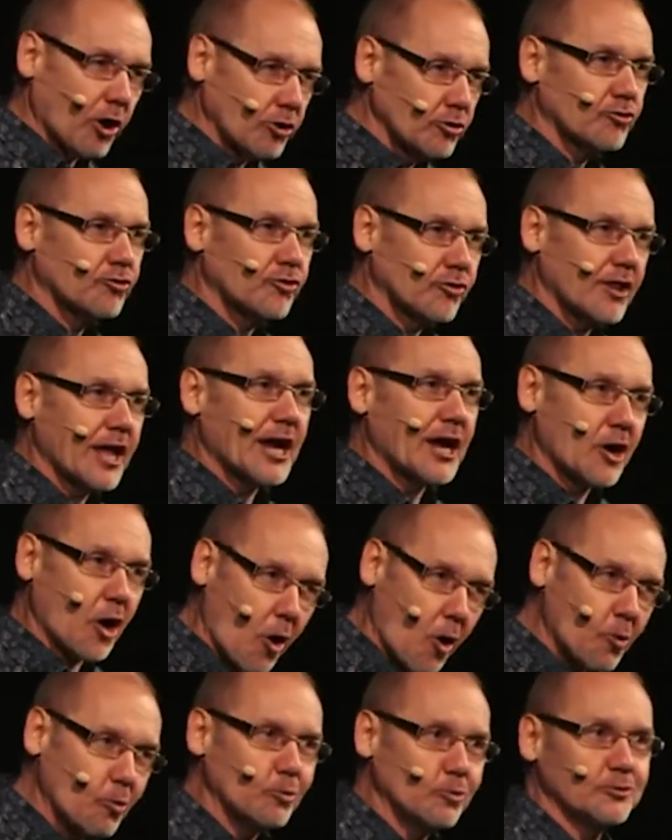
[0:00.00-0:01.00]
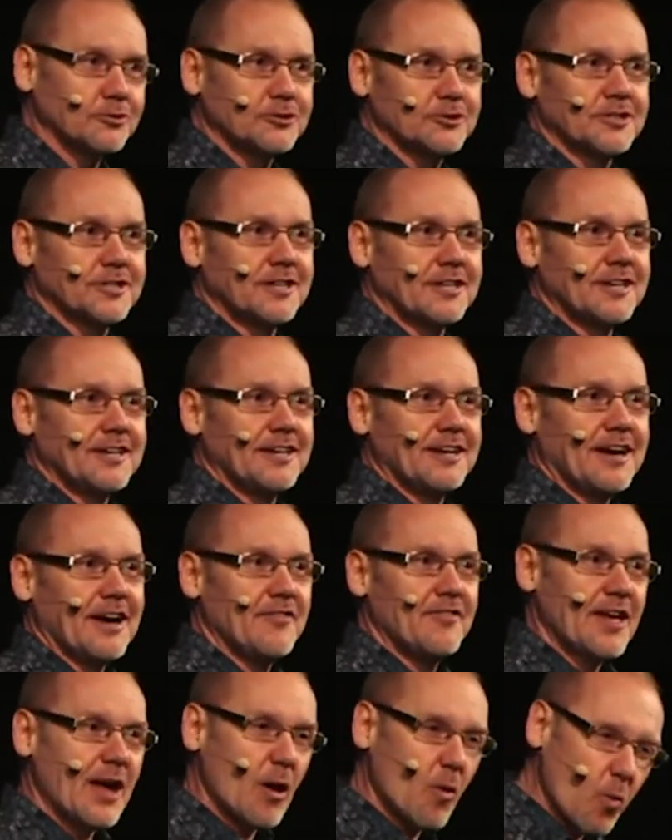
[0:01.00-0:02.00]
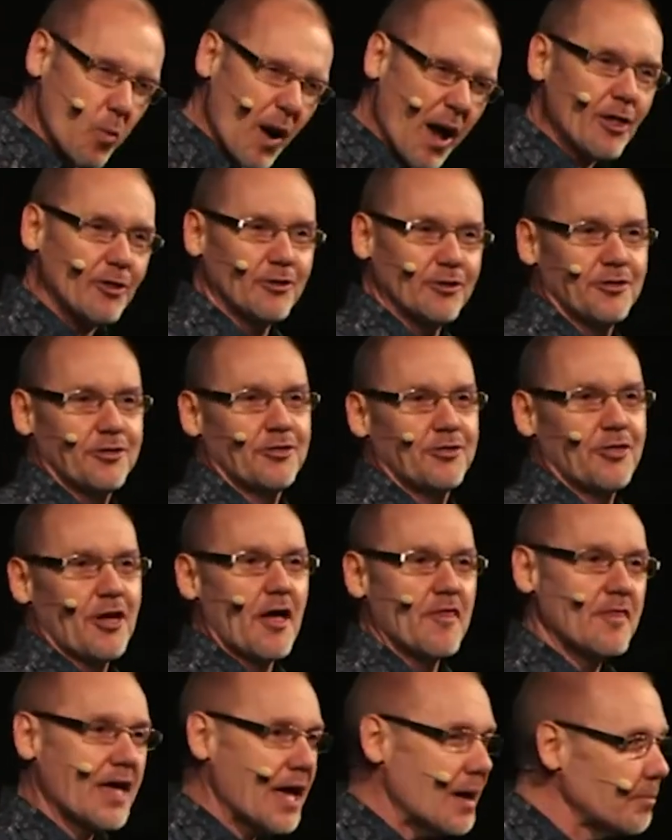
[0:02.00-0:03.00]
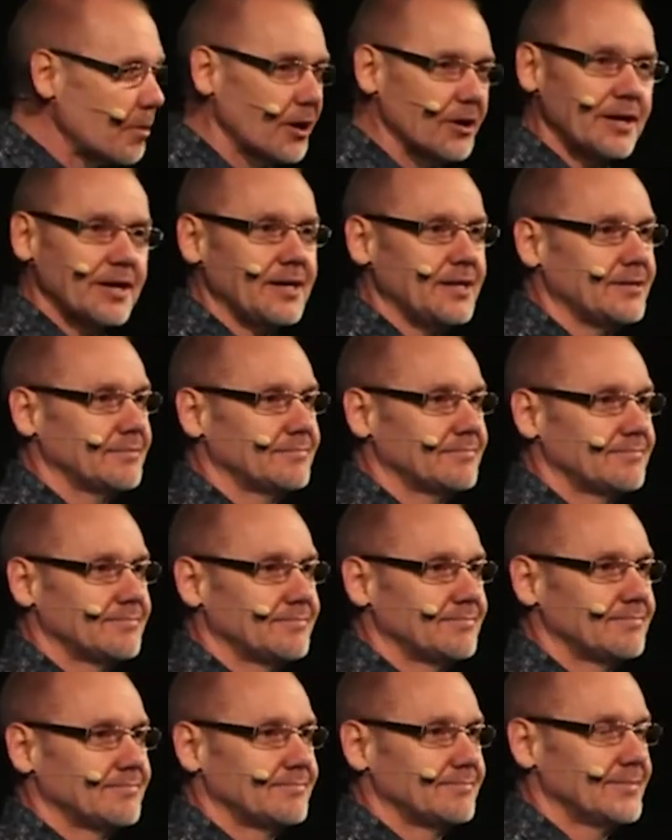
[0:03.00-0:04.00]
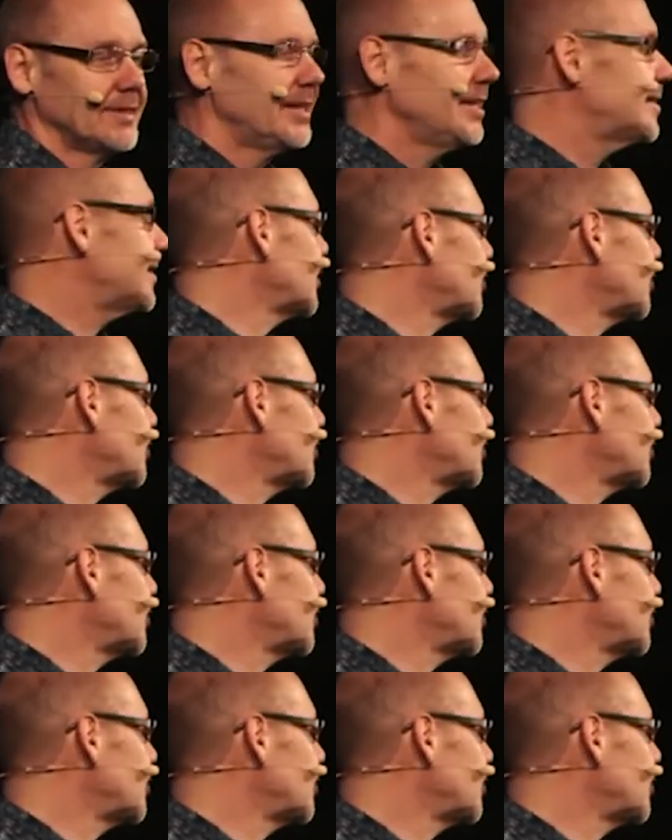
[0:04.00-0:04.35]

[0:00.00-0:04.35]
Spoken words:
on to their gold and their wealth and their money. And he